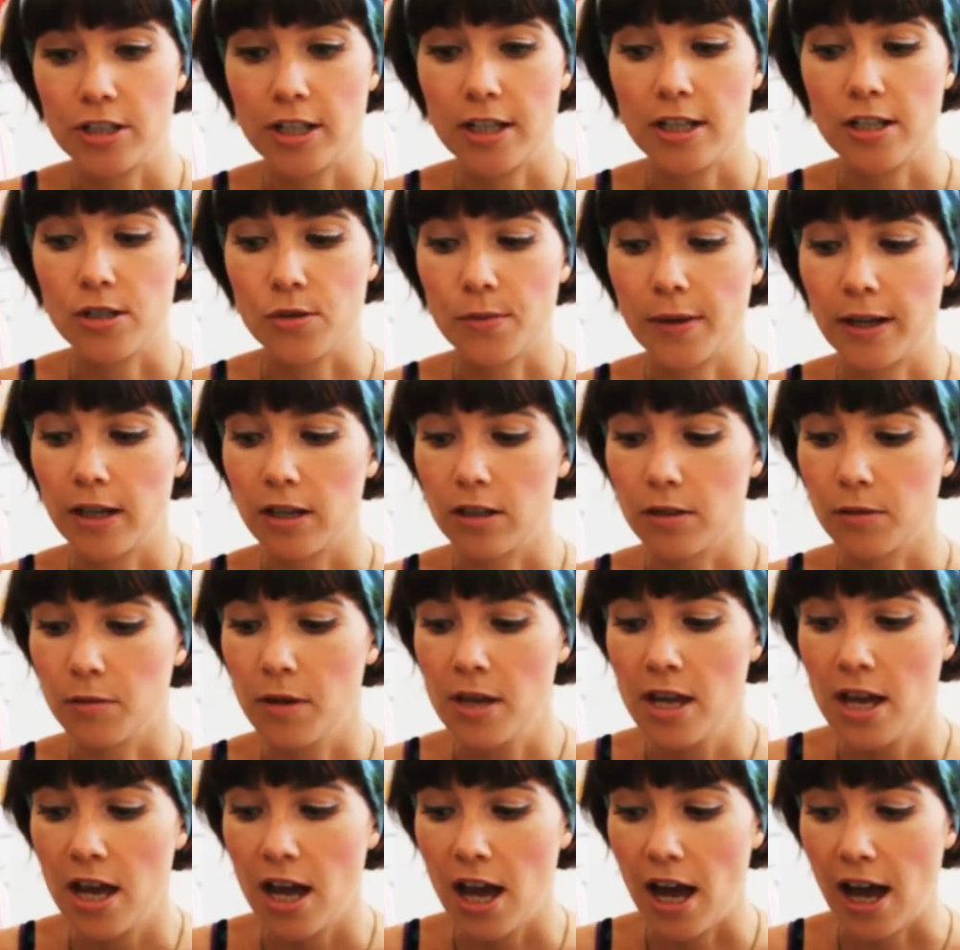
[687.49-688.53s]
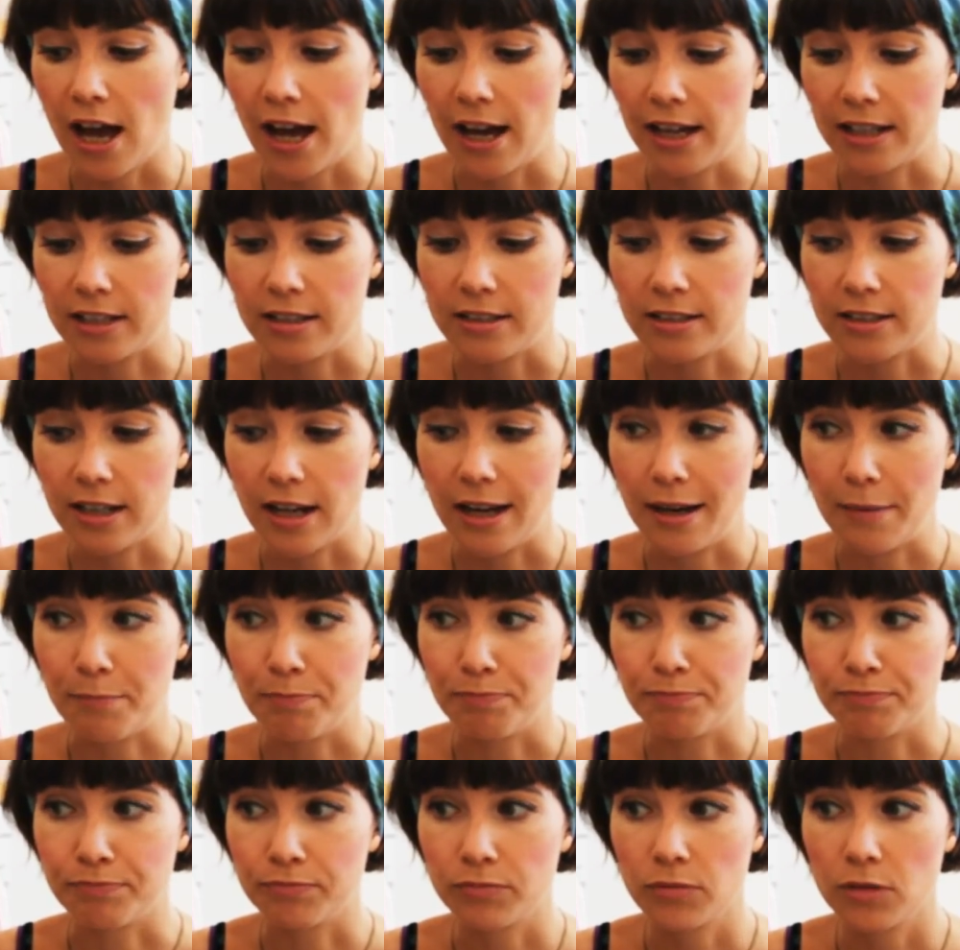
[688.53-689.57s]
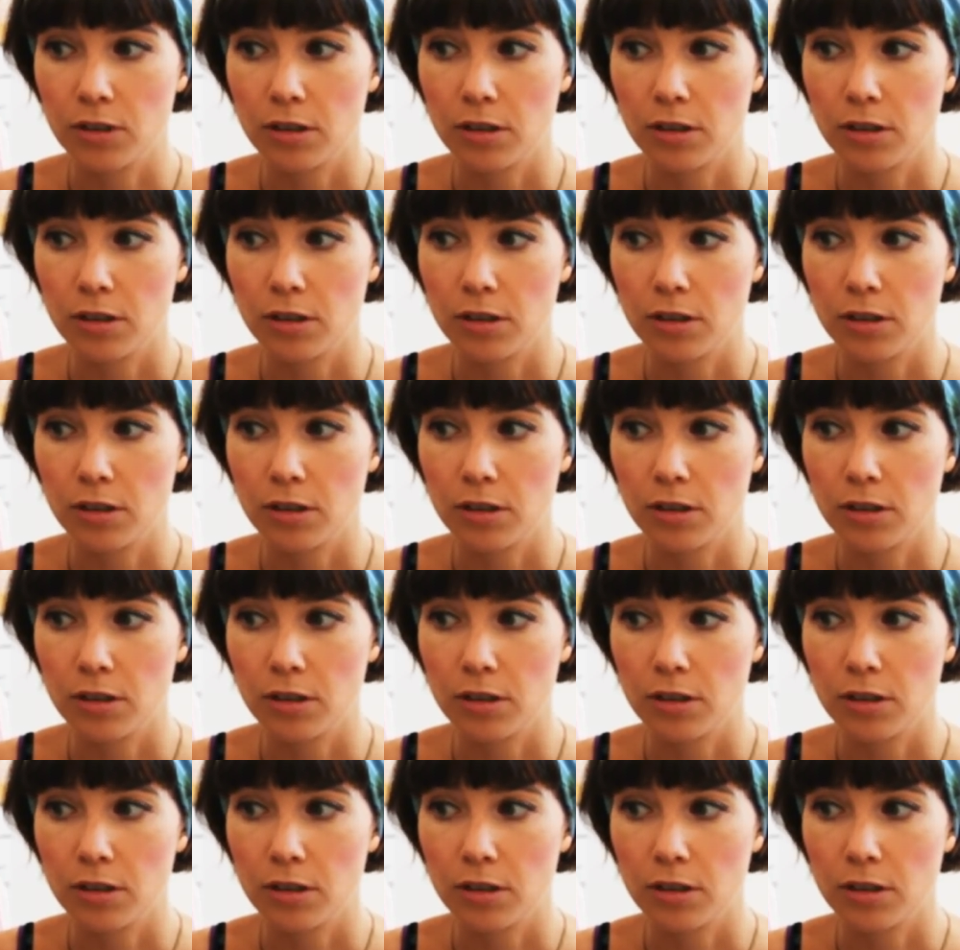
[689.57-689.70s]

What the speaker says: it as well. And